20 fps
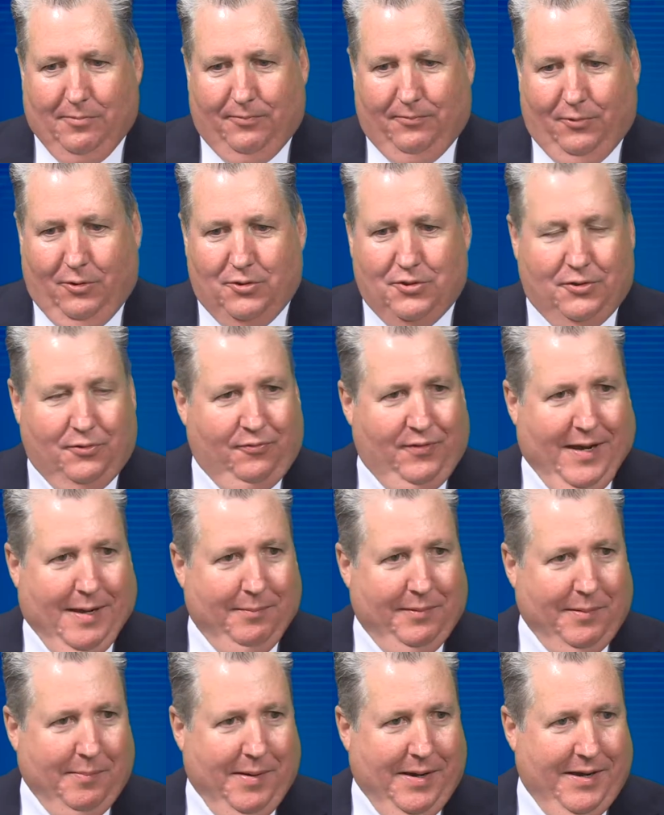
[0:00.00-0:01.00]
first a
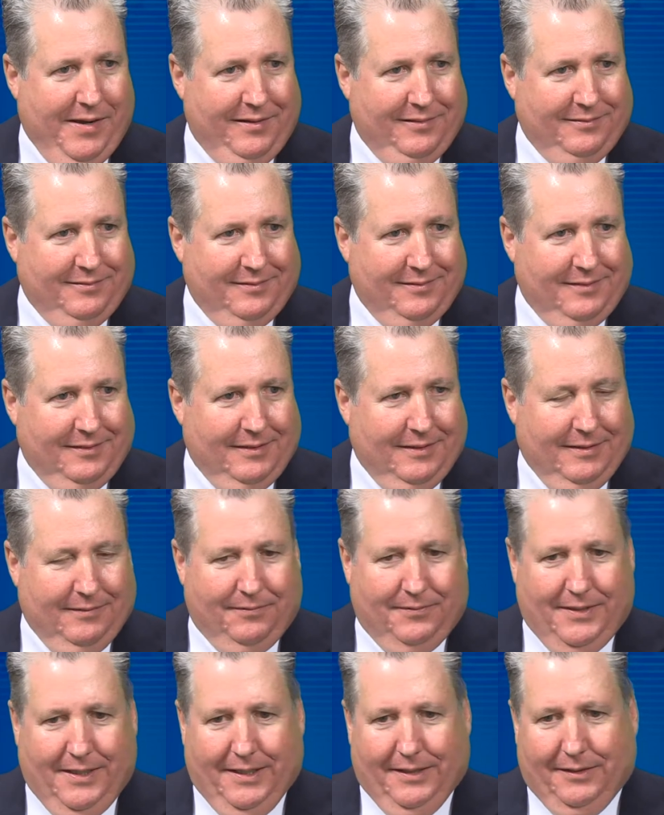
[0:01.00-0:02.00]
family man.
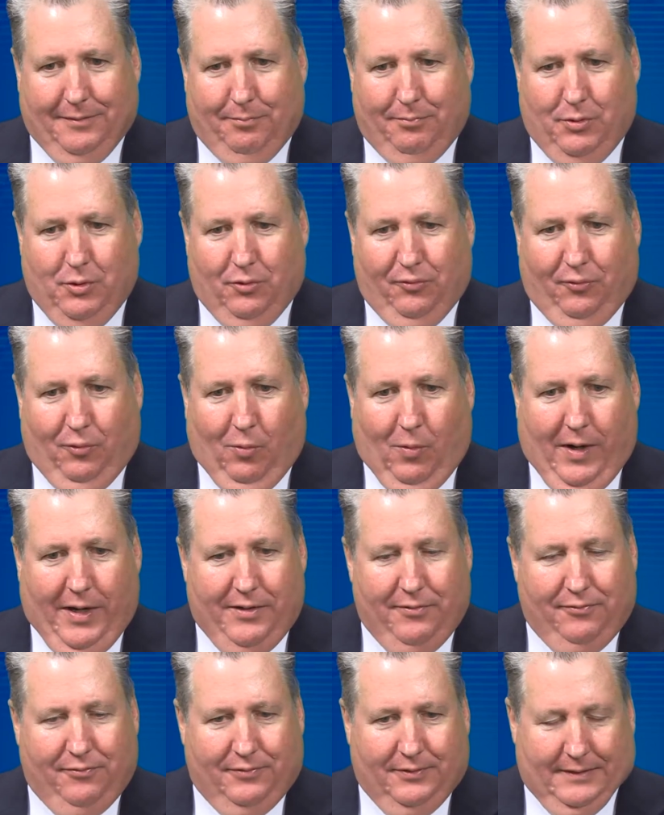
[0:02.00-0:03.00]
I've got a beautiful
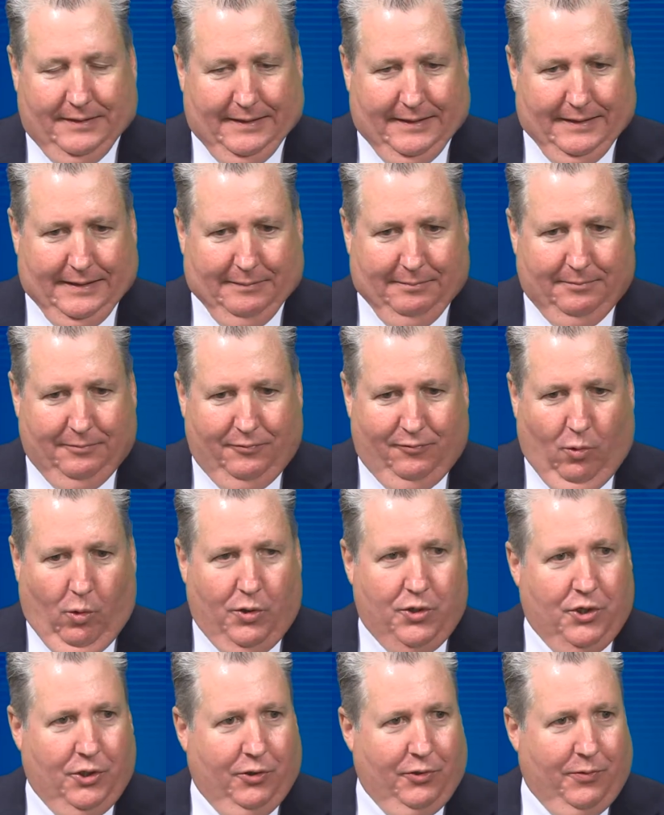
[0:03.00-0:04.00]
wife,
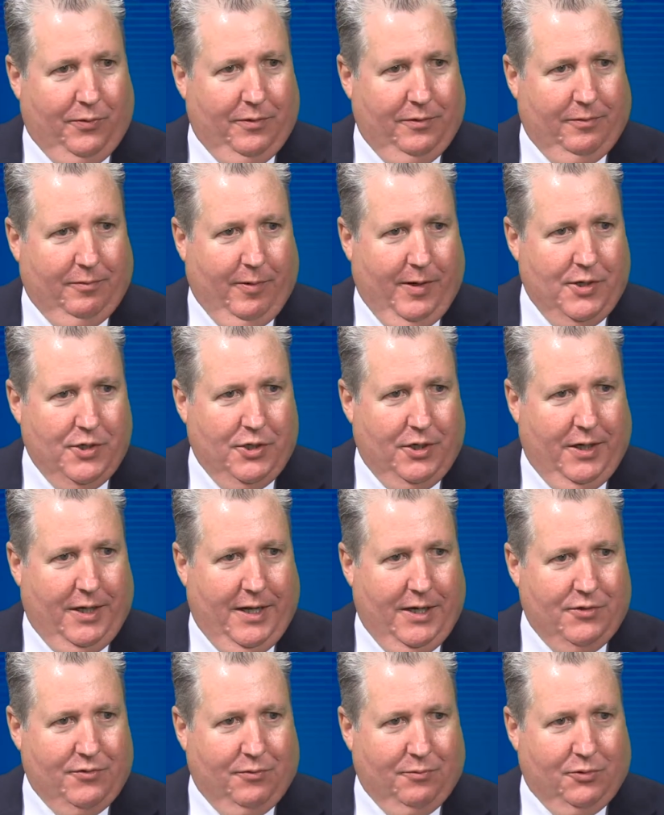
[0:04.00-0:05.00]
four children ranging in
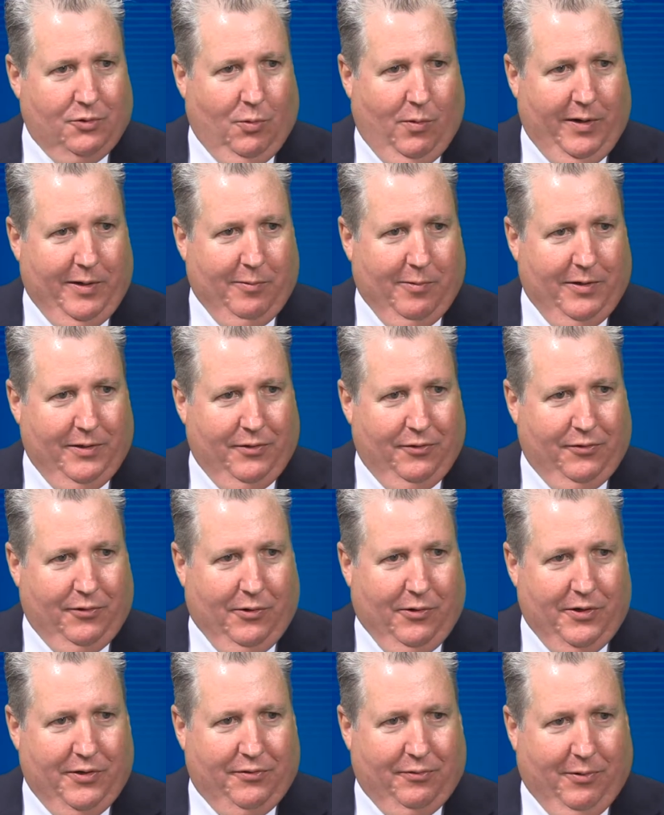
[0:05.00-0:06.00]
age from 21 to
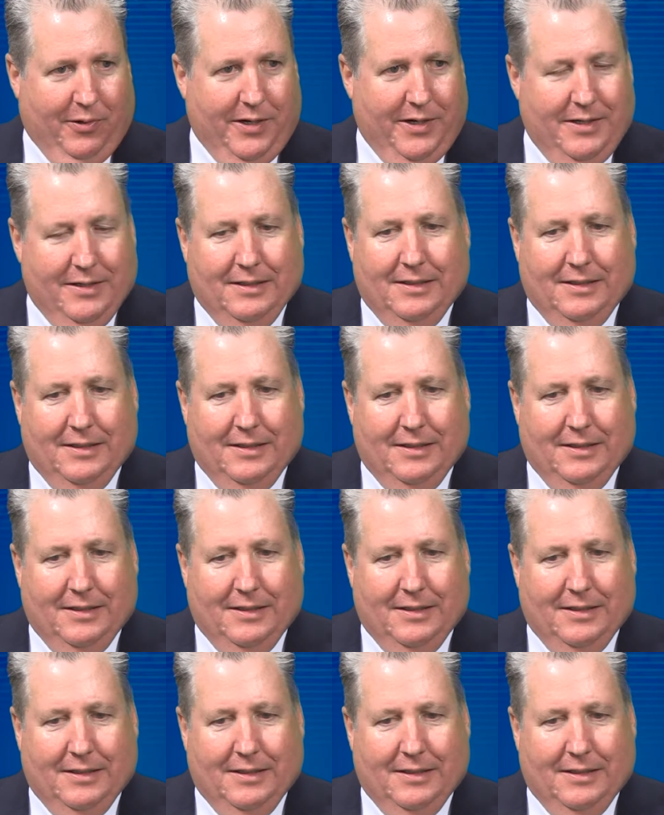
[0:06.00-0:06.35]
33.